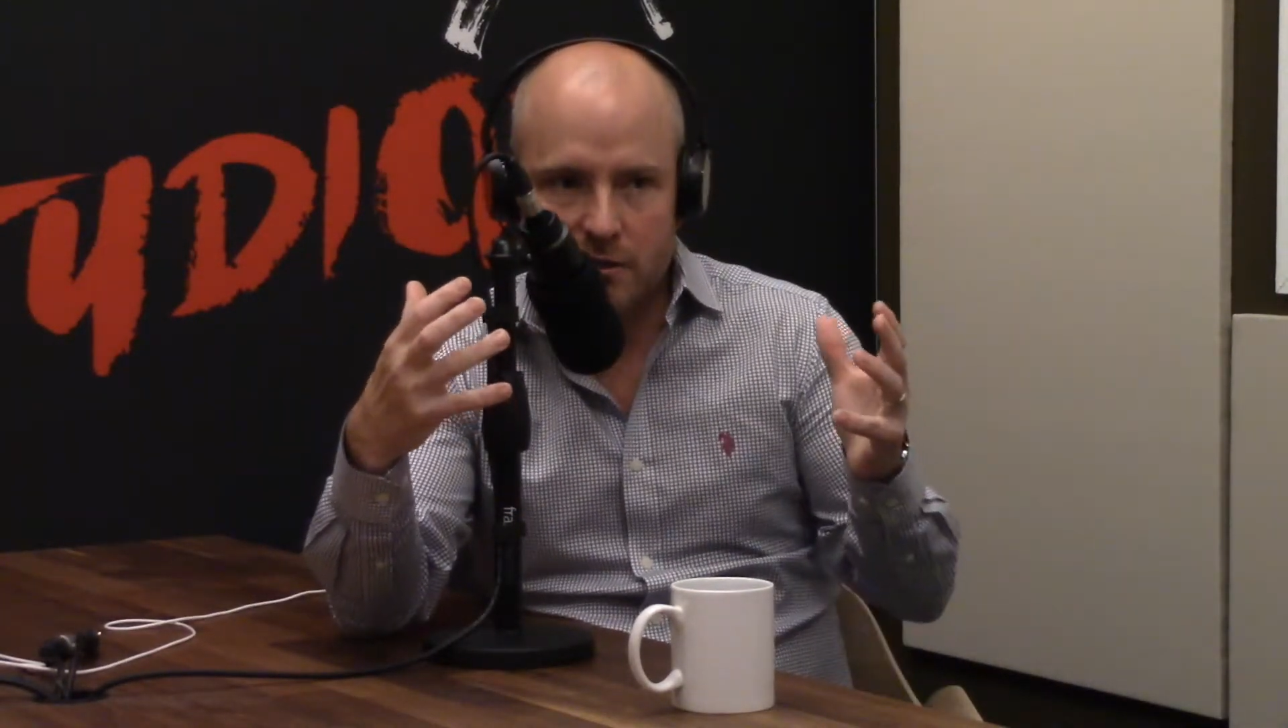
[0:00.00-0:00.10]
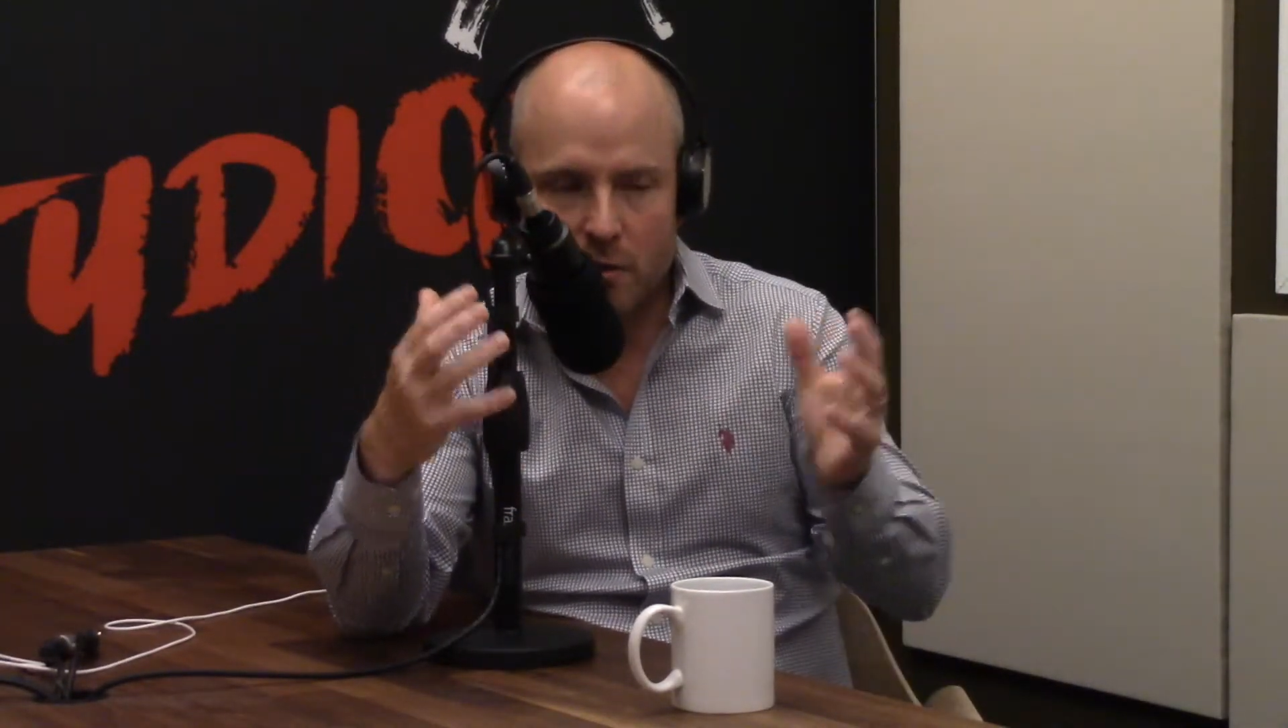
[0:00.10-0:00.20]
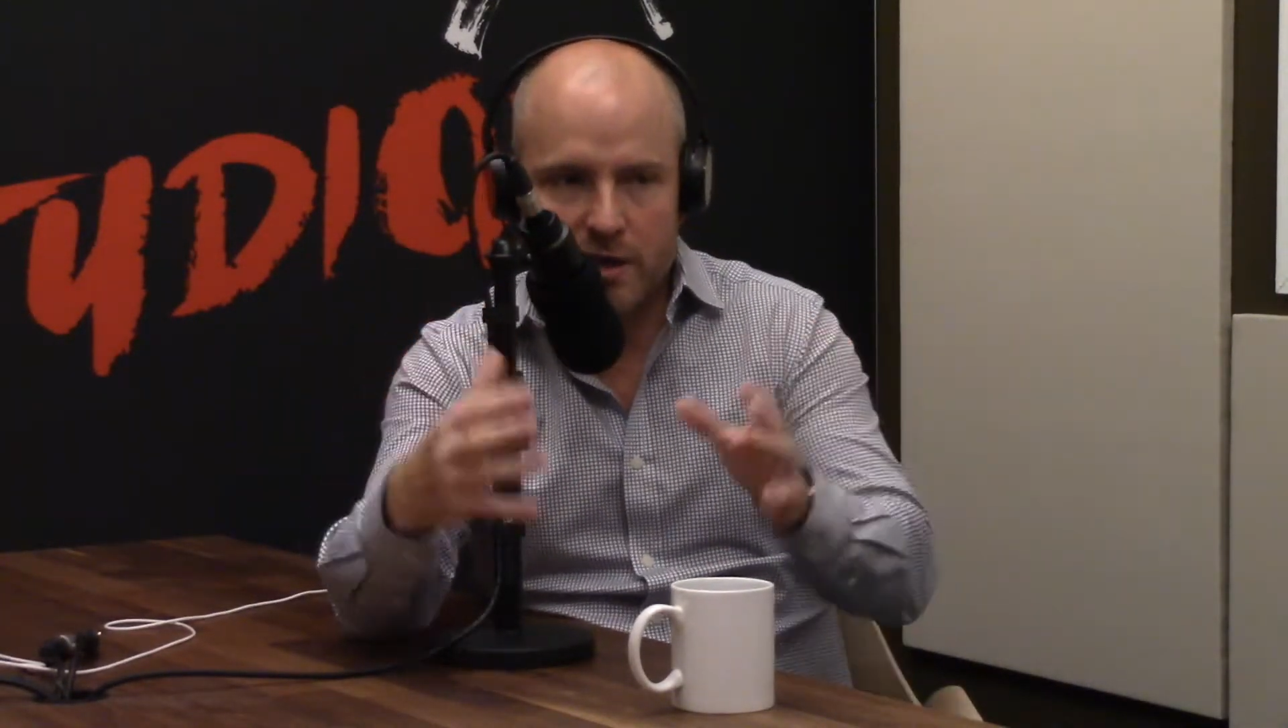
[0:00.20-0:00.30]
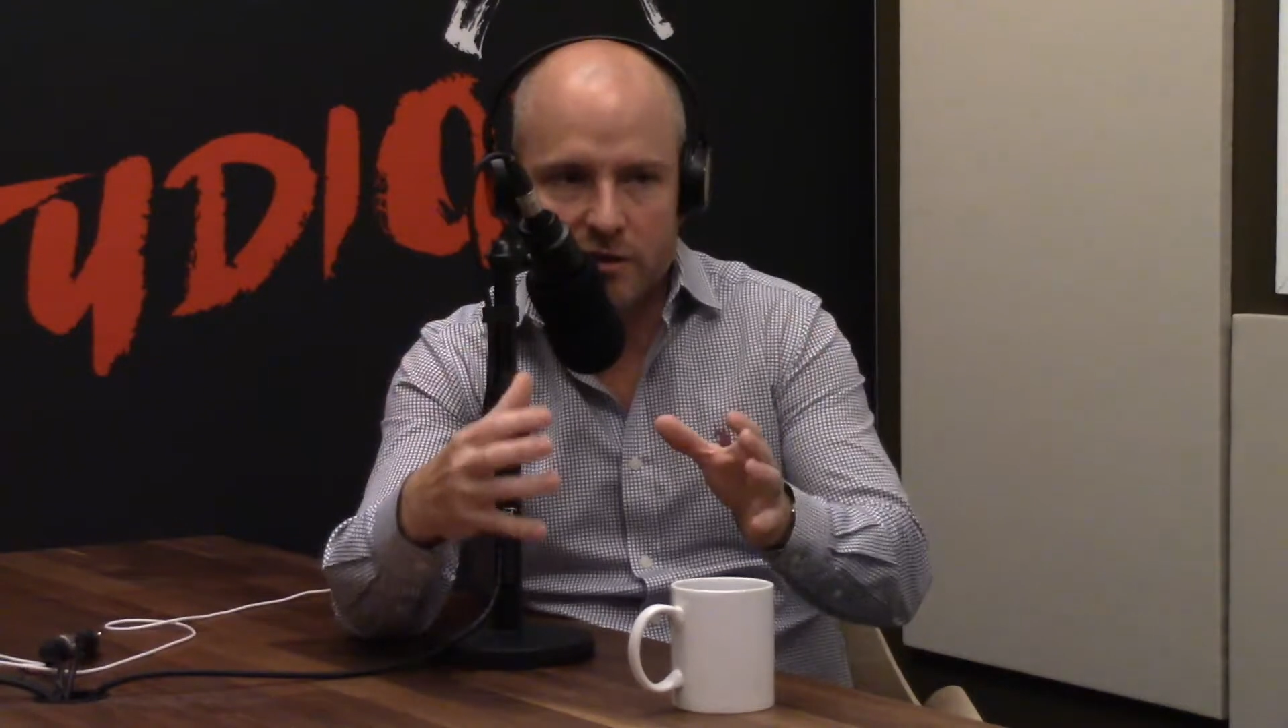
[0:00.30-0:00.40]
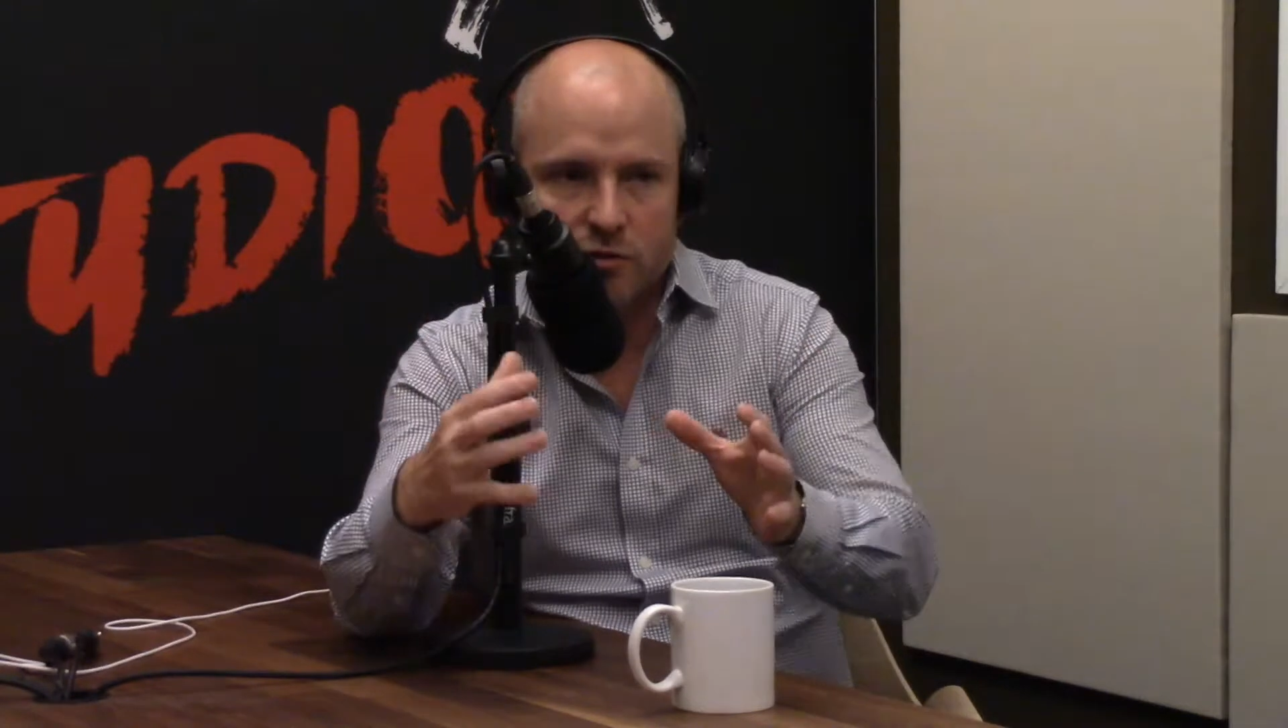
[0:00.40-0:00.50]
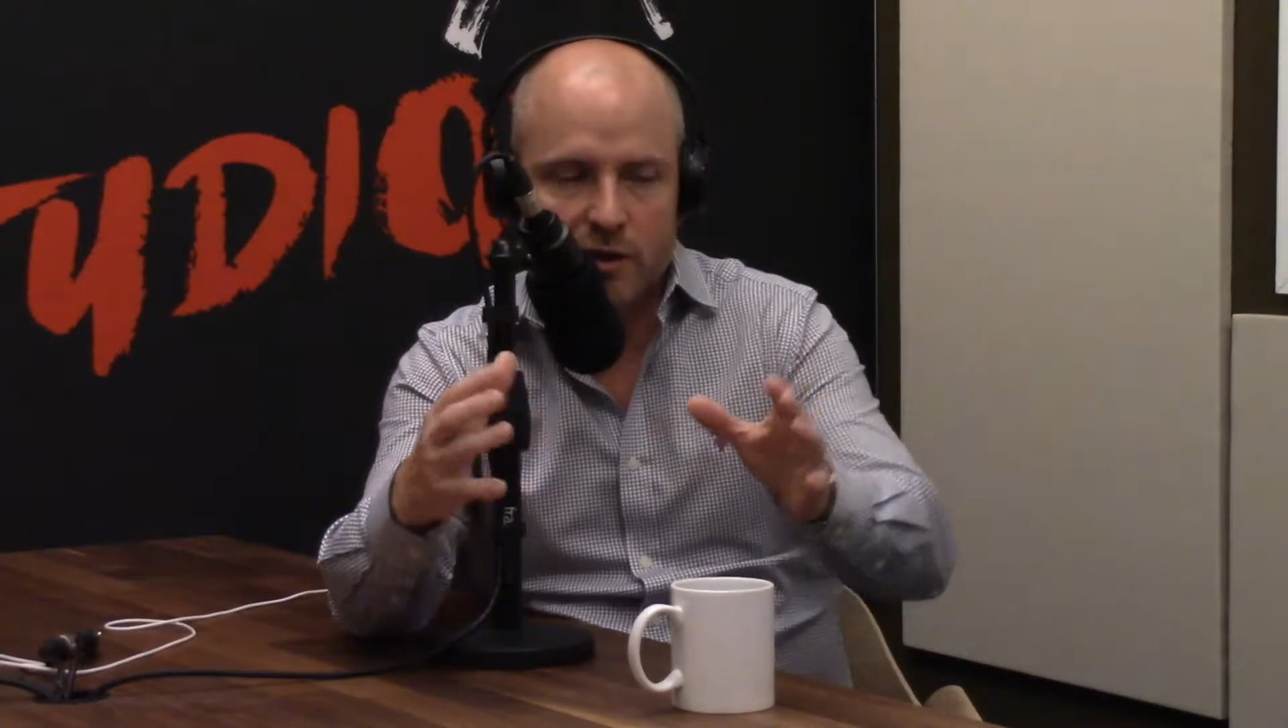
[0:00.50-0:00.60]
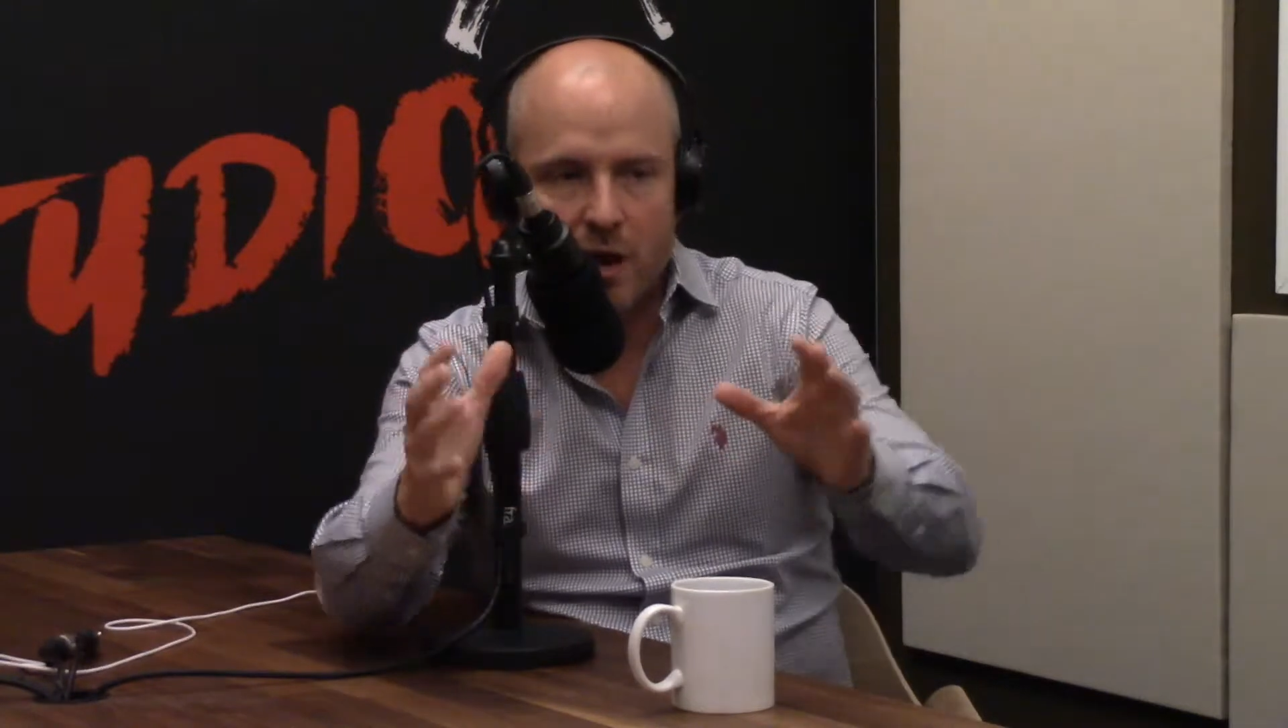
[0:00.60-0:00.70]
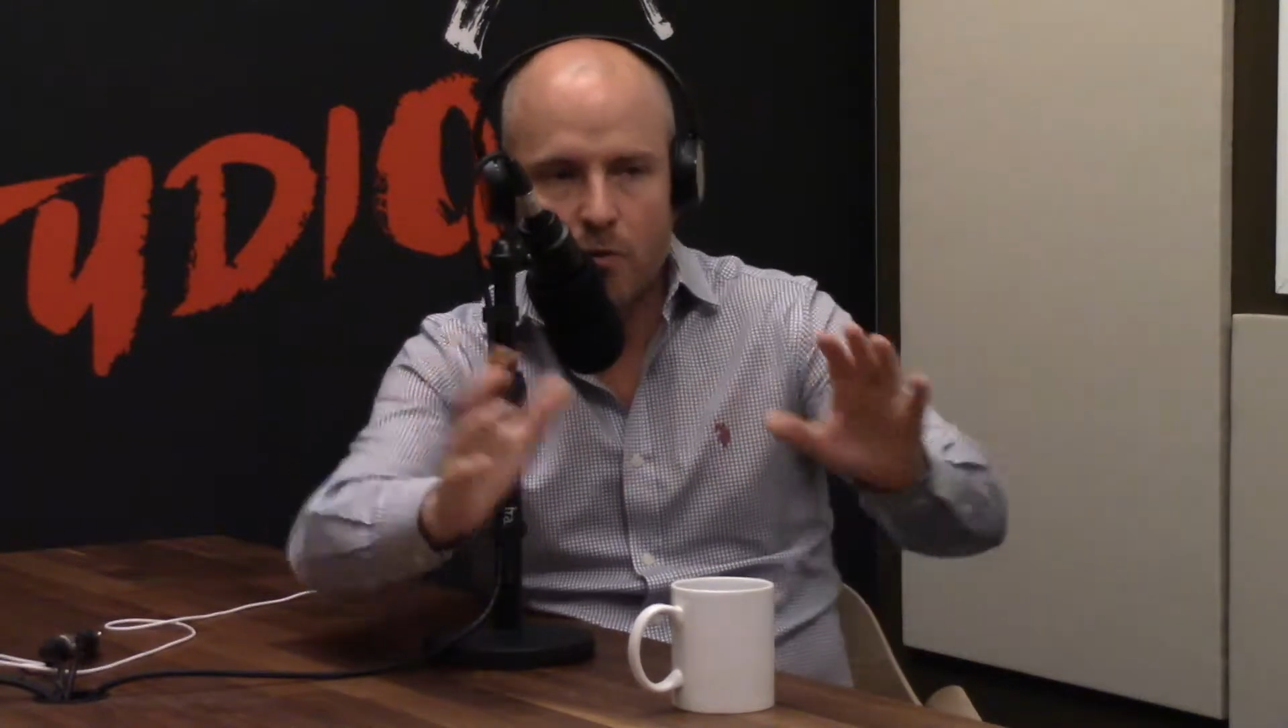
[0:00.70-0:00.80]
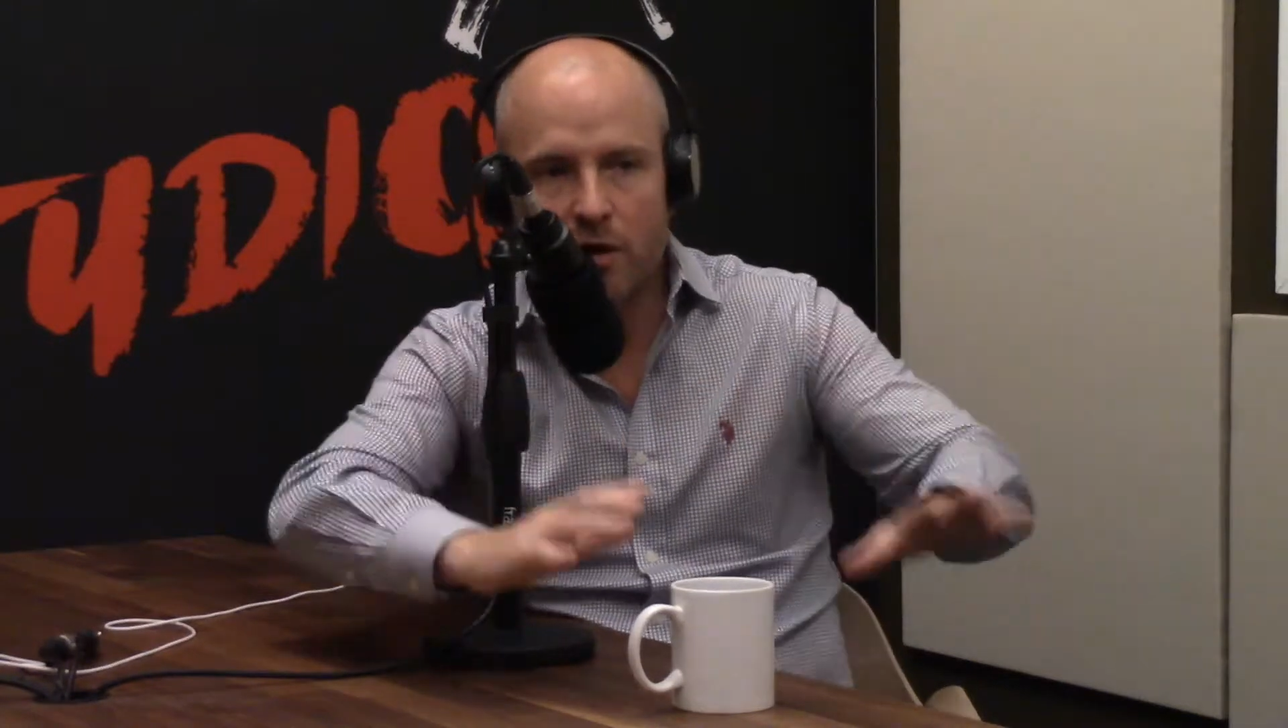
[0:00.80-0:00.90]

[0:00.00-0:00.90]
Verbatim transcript: okay, so now we're